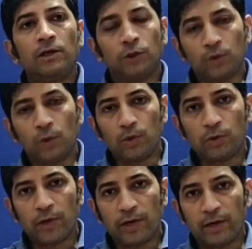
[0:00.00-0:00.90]
you go
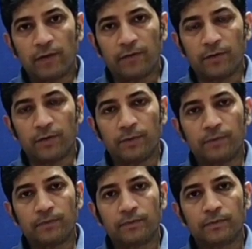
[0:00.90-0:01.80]
to an interview
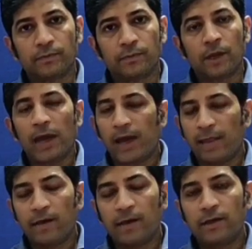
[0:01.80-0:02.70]

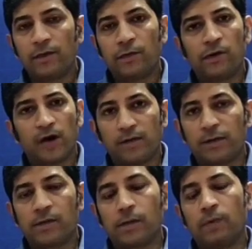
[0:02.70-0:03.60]
and the interviewer
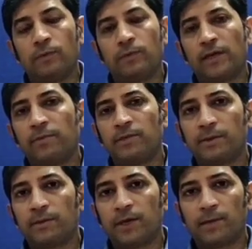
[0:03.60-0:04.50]
asks you, tell me
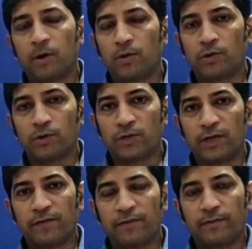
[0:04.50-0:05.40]
something about yourself.
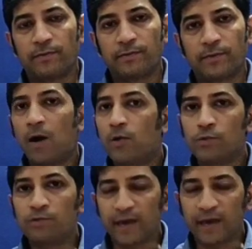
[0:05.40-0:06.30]
How to
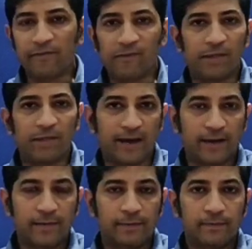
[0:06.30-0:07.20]
begin with that?